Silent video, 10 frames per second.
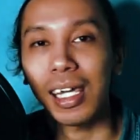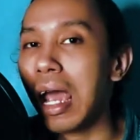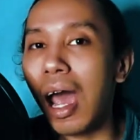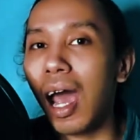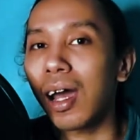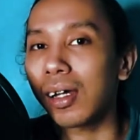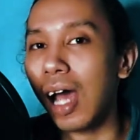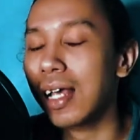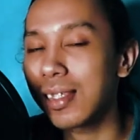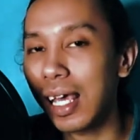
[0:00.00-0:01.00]
Yeah,
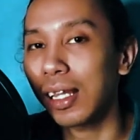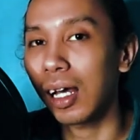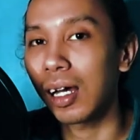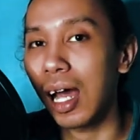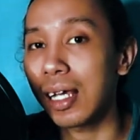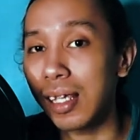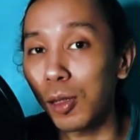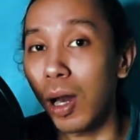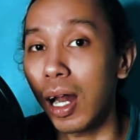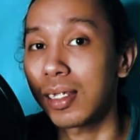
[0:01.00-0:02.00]
I said
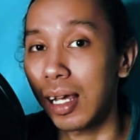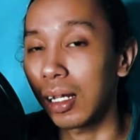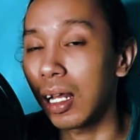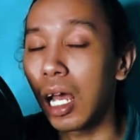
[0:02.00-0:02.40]
what I said.